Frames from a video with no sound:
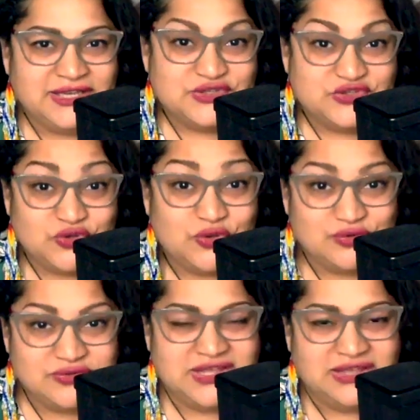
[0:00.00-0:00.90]

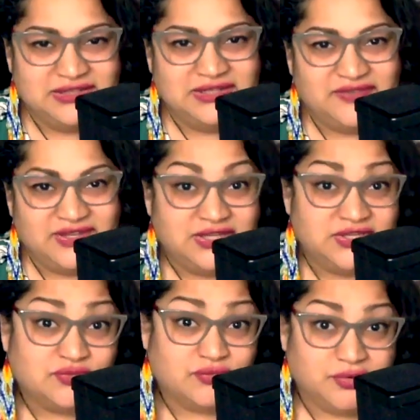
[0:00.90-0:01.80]
souls that live in
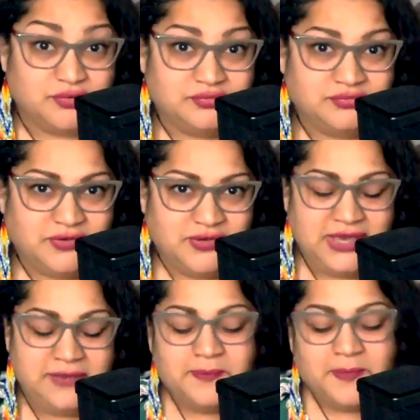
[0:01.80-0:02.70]
each room.
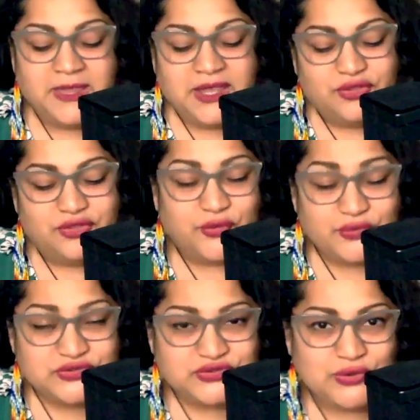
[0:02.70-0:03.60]
Okay.
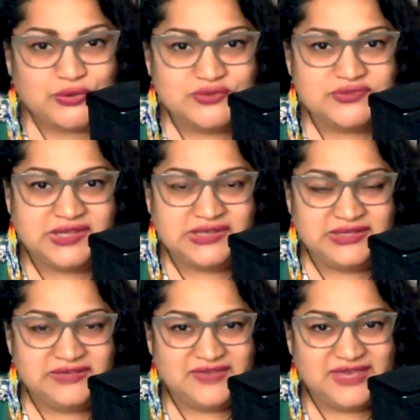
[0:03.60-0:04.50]
Those souls that
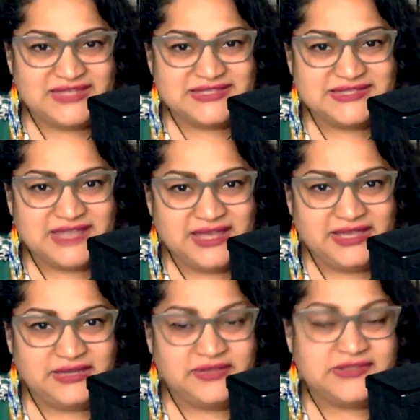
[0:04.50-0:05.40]
live
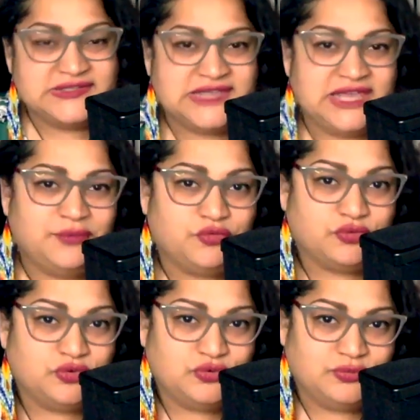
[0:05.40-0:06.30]
inside the same
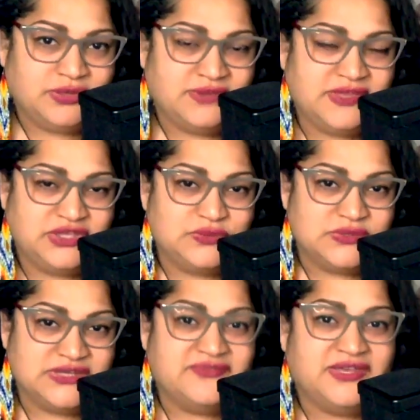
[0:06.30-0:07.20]
room that you
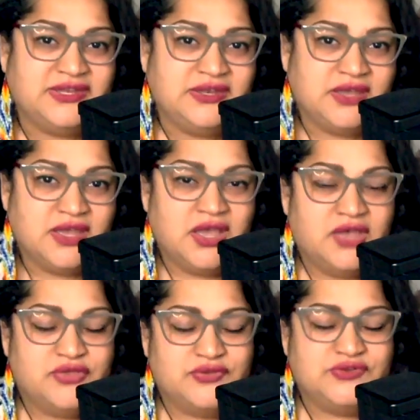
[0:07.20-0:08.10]
live in,
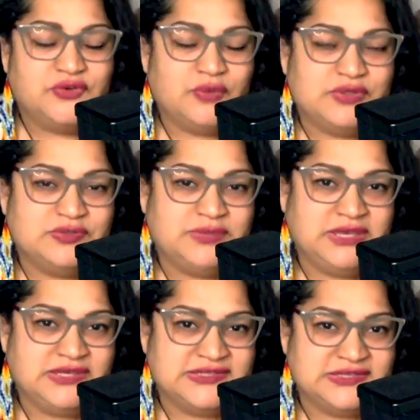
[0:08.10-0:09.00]
those are going to be
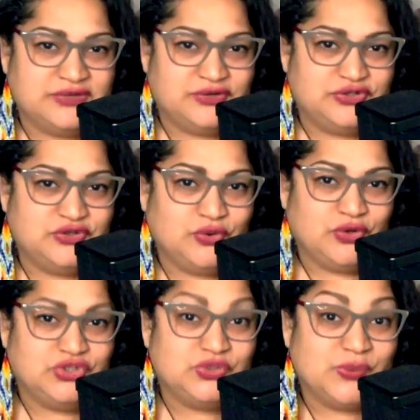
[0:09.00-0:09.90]
considered your
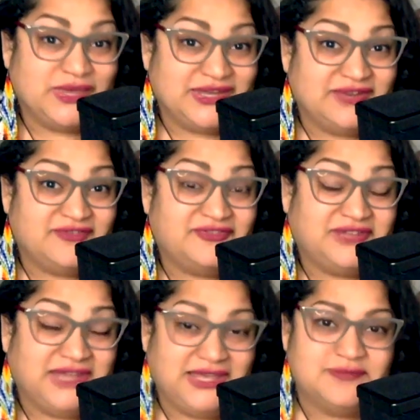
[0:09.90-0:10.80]
twin
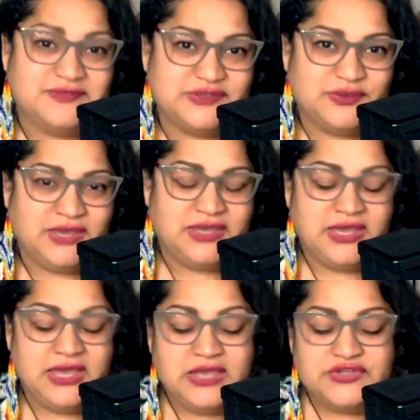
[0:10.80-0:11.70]
flames. Okay.
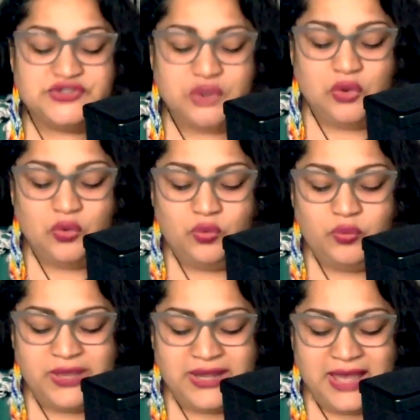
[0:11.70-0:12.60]
So
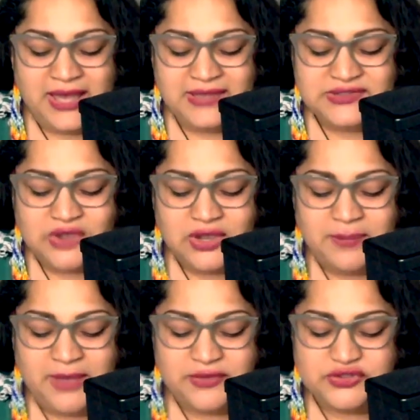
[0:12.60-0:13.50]
when I talk
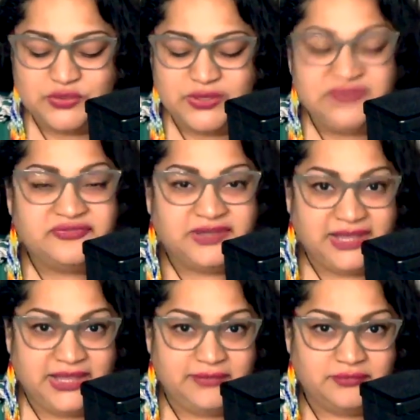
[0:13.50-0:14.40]
about the twin
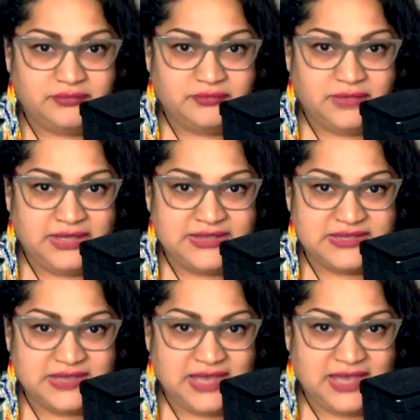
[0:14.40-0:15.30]
flame in the